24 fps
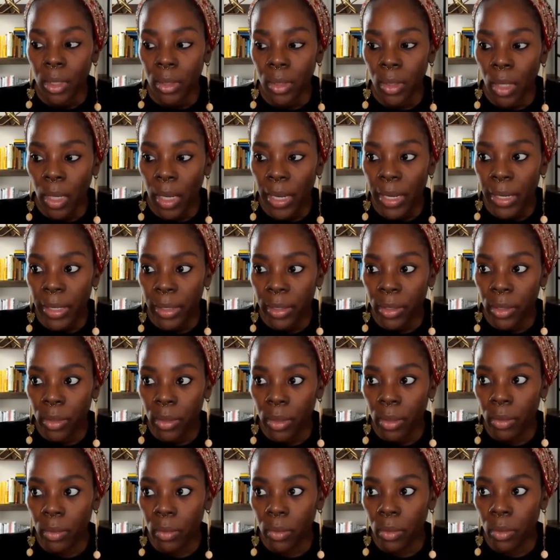So I
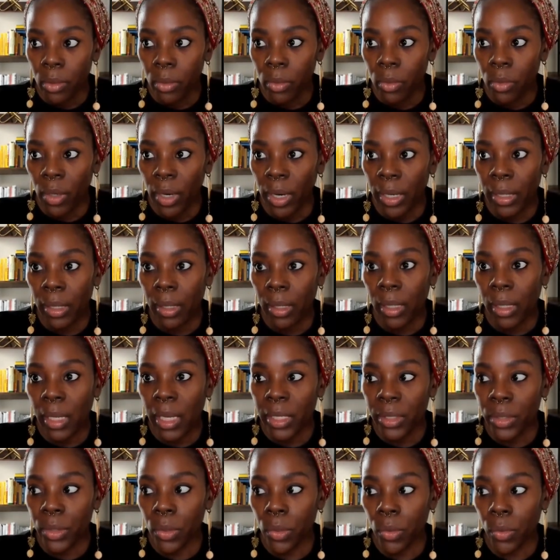try to let
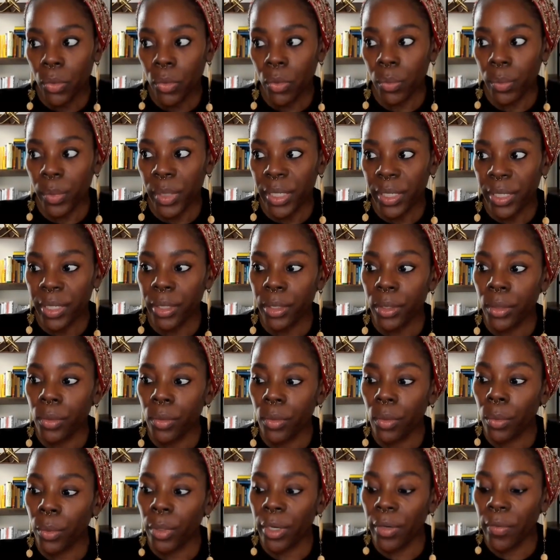social media do
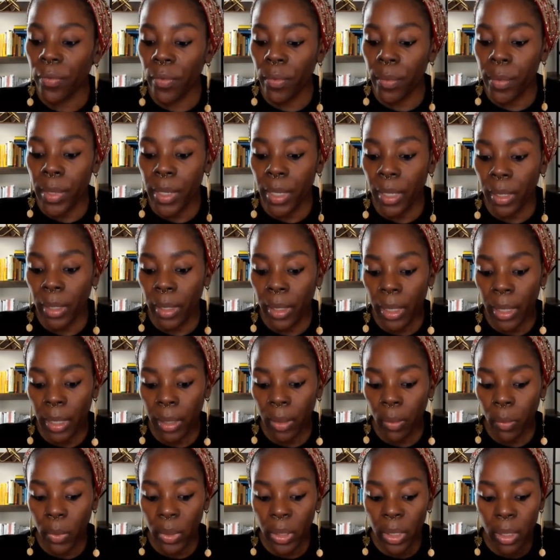the work for me.
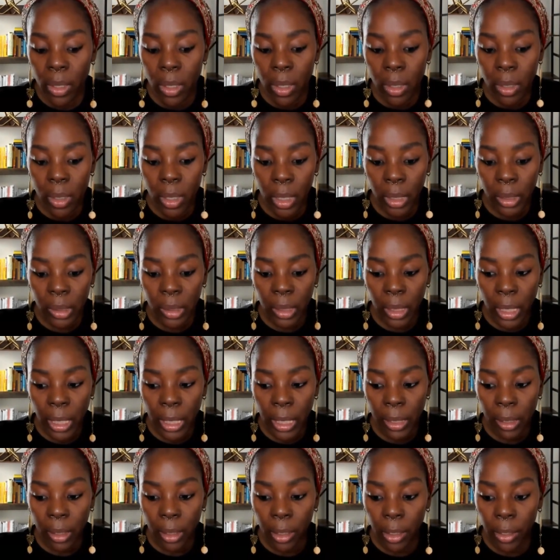And one of the things that I
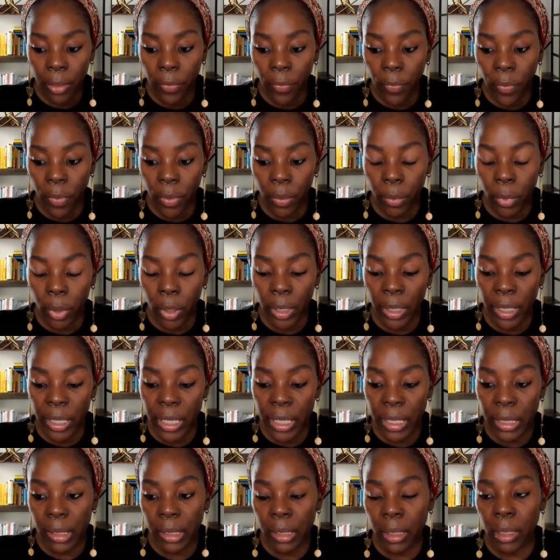learned from
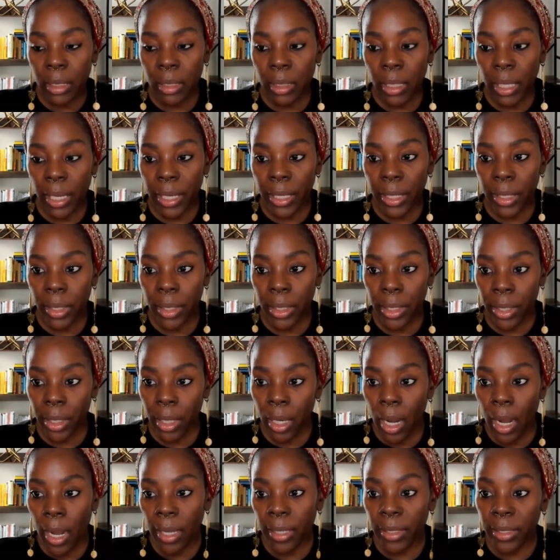Chris, he's like, your
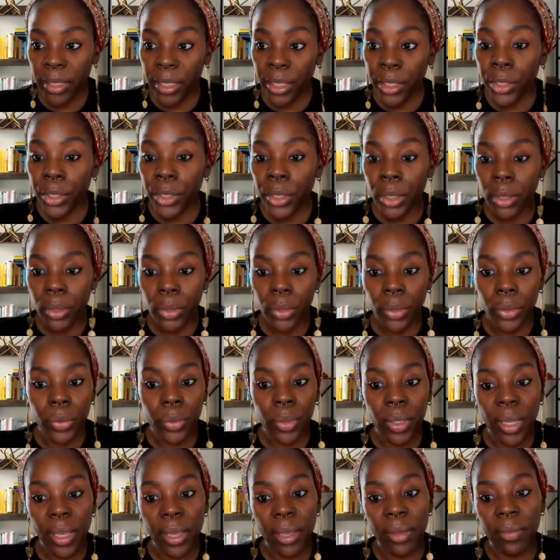content should do
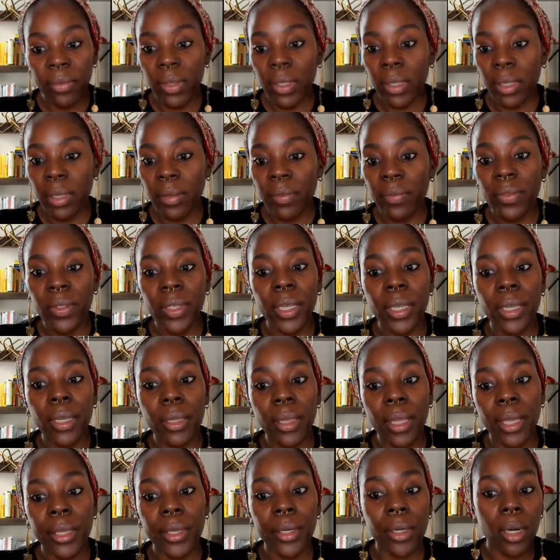the heavy lifting.
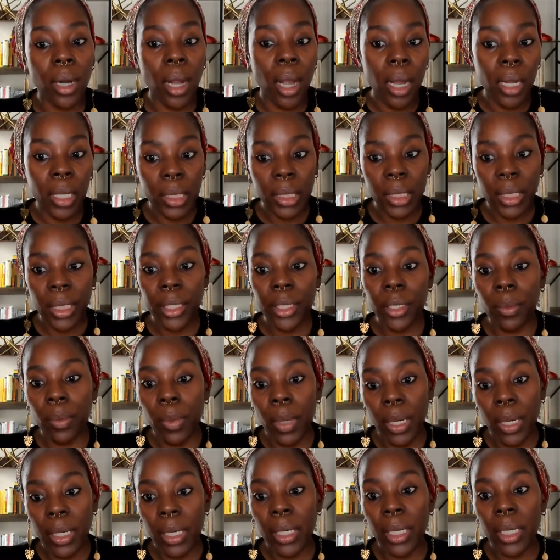Like your content, your
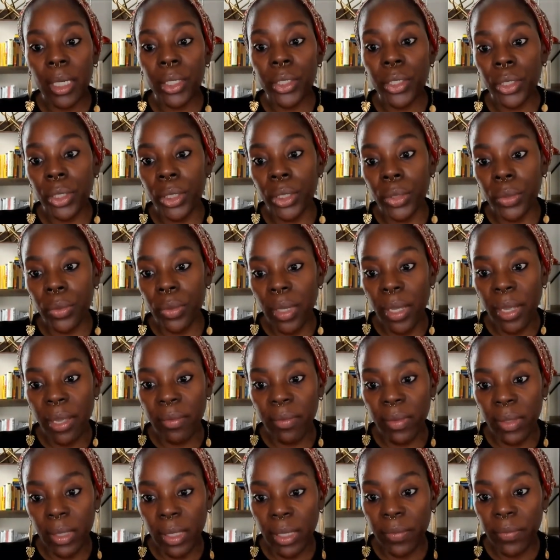marketing should do the
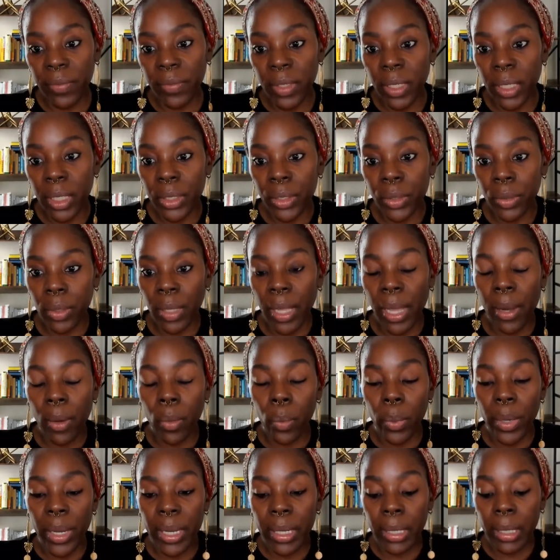heavy lifting so that
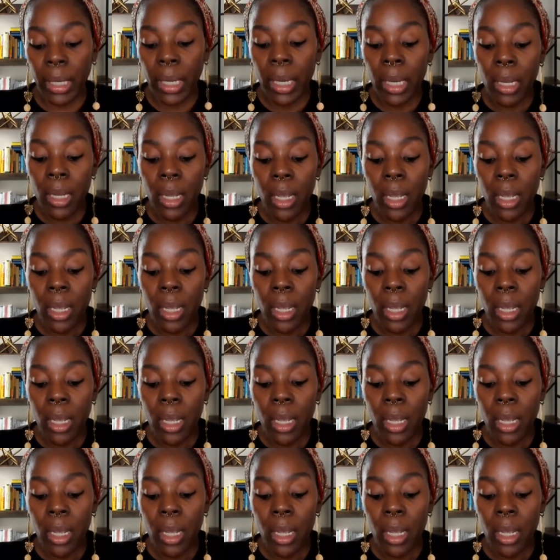when